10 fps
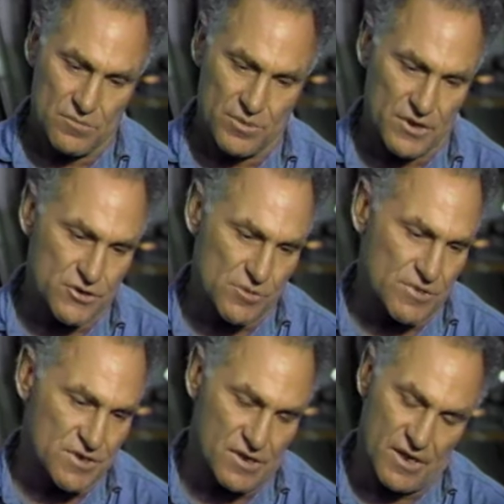
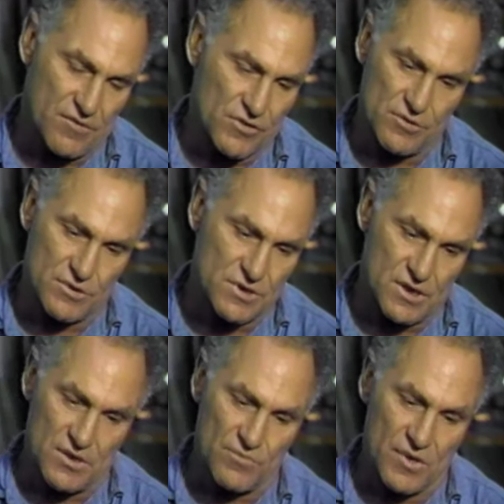posthumously after he was
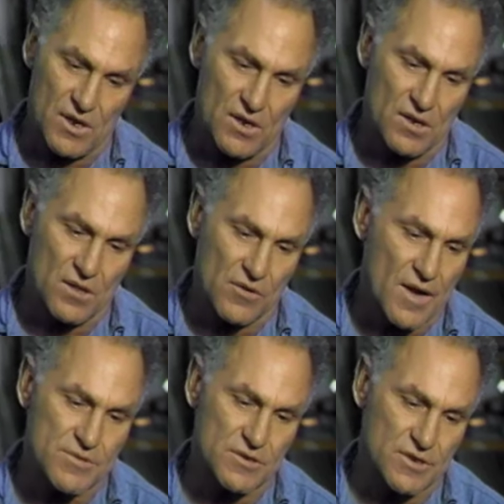dead, and they're
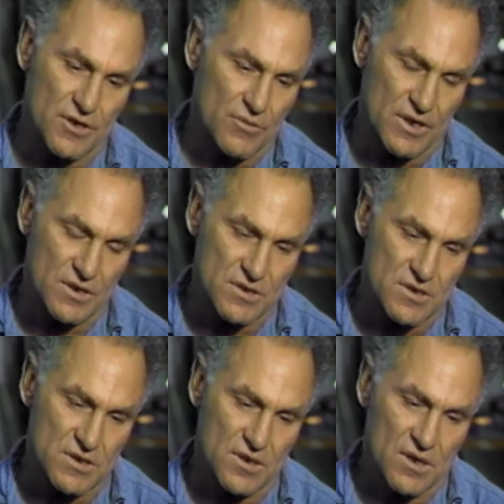absolutely
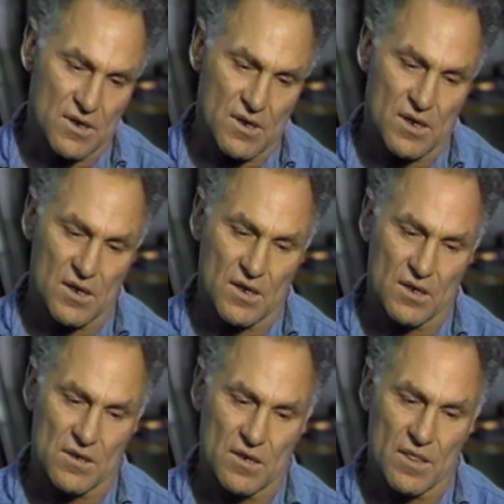horrendous.
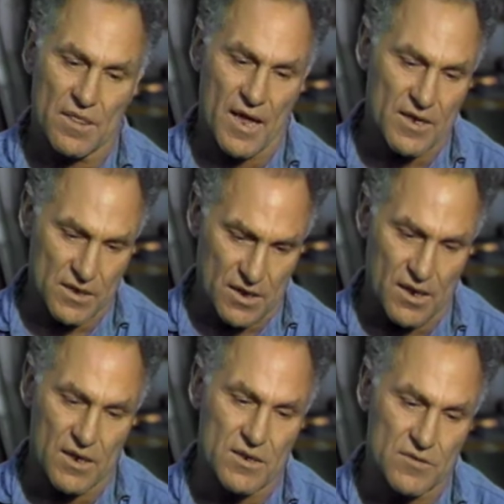And that
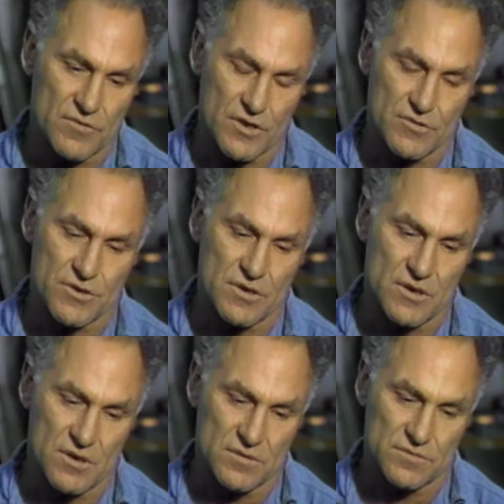kind of notion
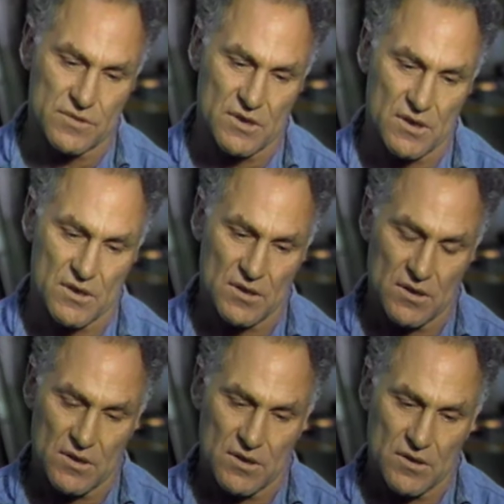of uh,
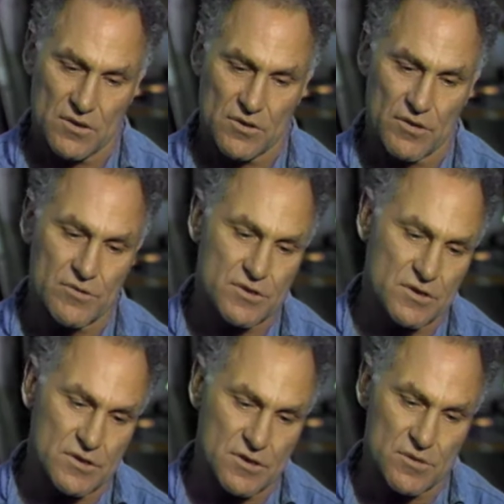gross
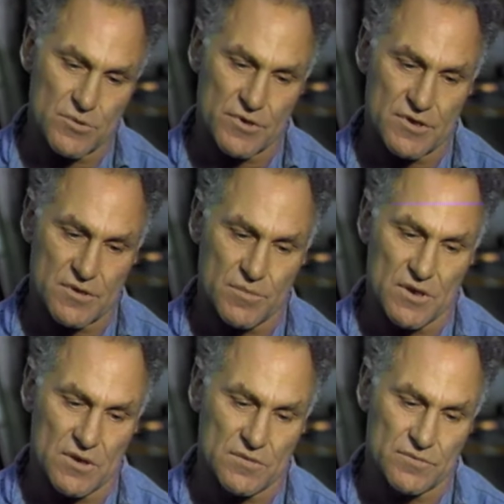consumerism
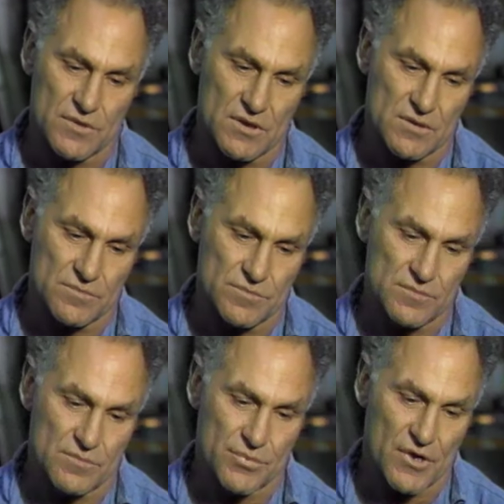of uh,
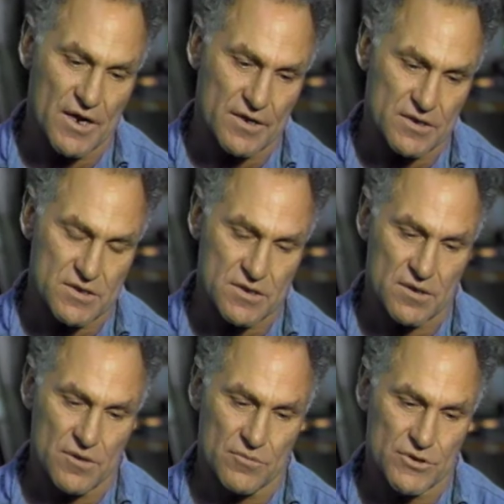products
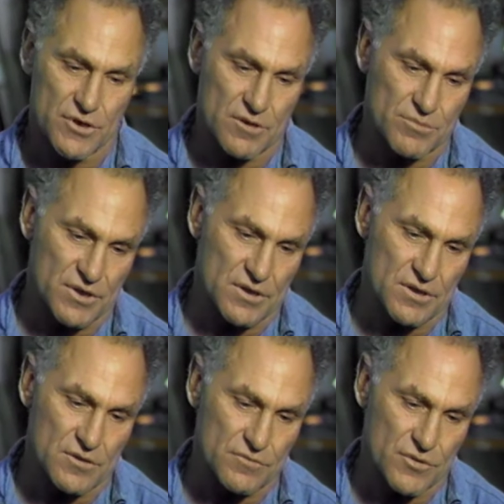which are completely
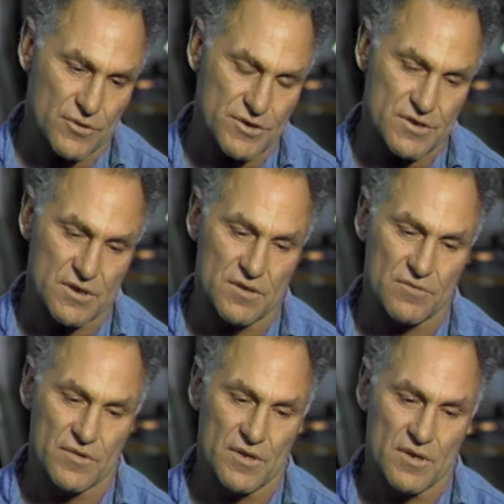divorced
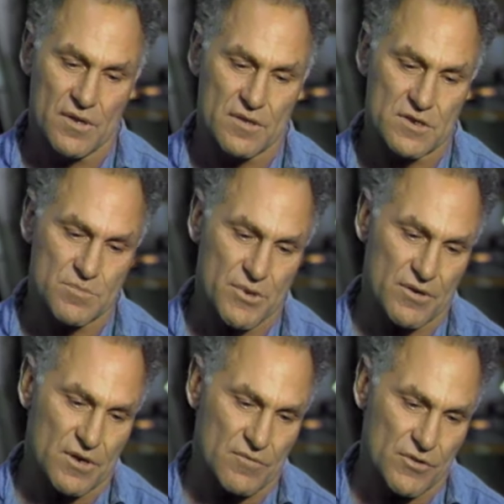of the
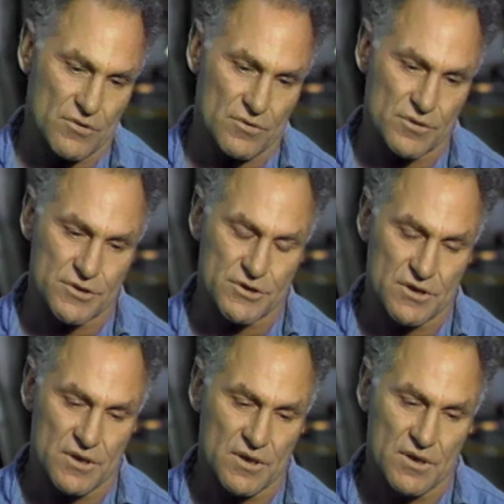spirit of their origin